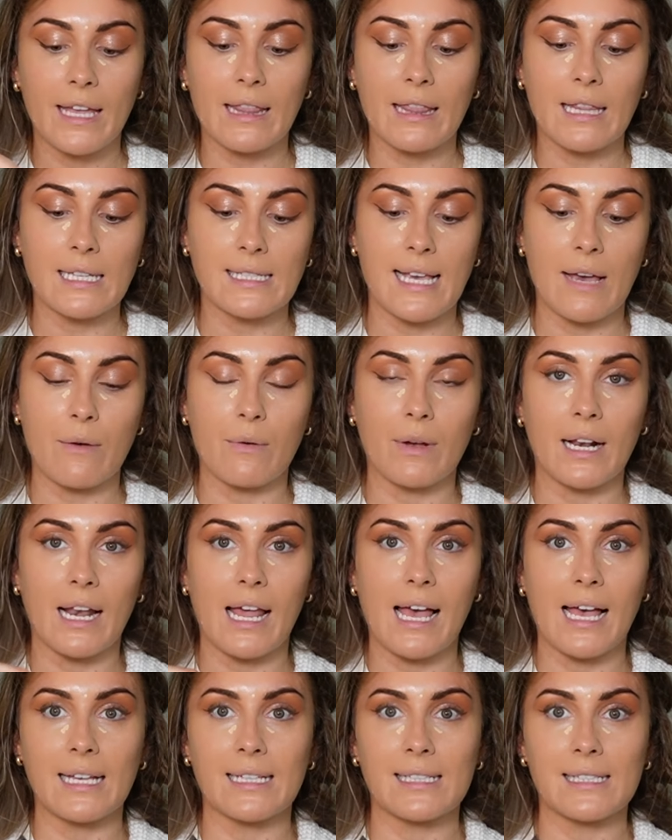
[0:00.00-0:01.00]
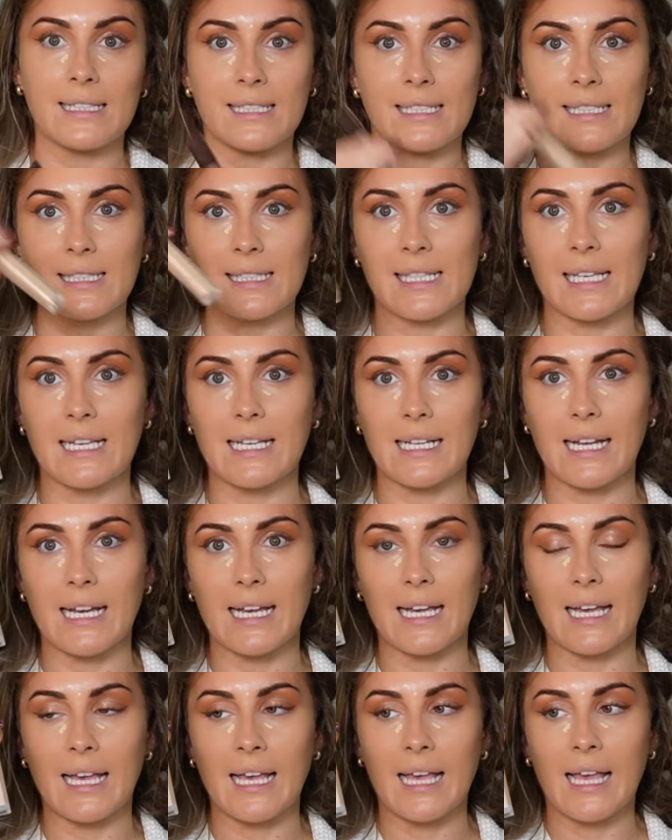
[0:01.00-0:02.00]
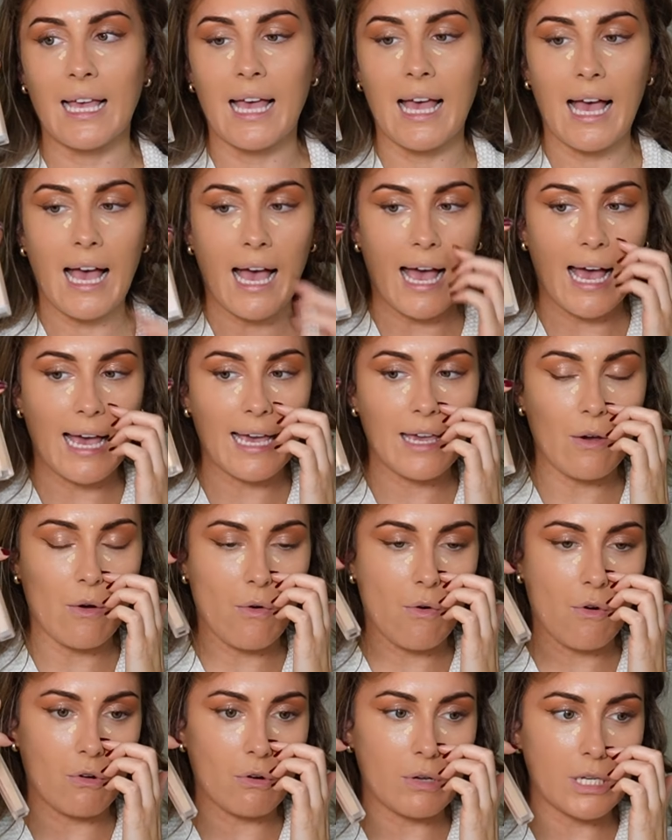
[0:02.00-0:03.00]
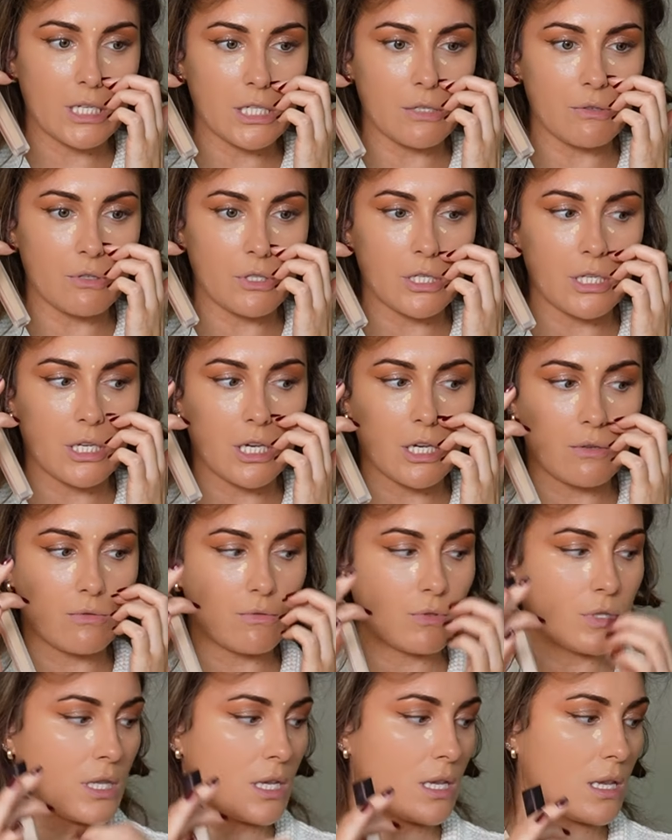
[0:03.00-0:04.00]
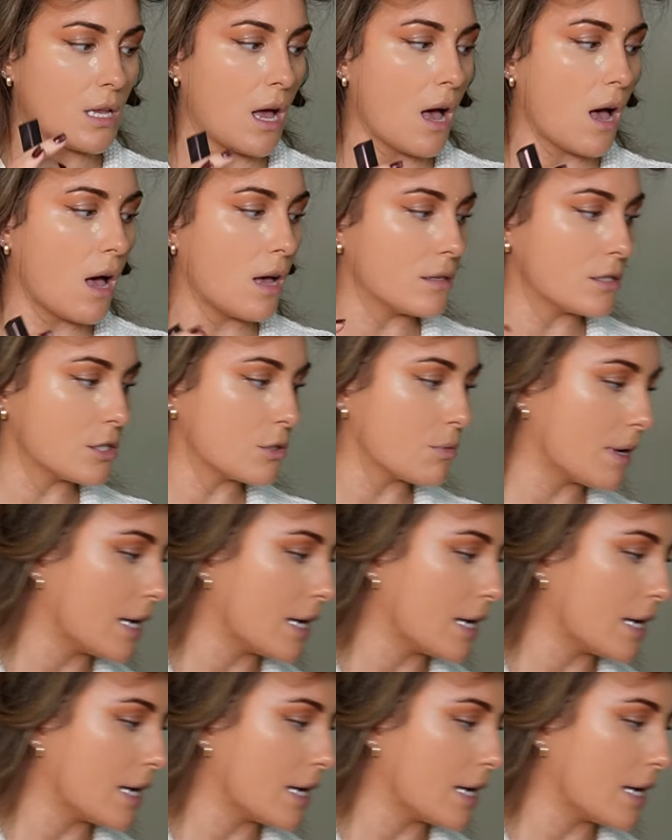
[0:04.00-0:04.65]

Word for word: this Hourglass concealer. I always used to use the NARS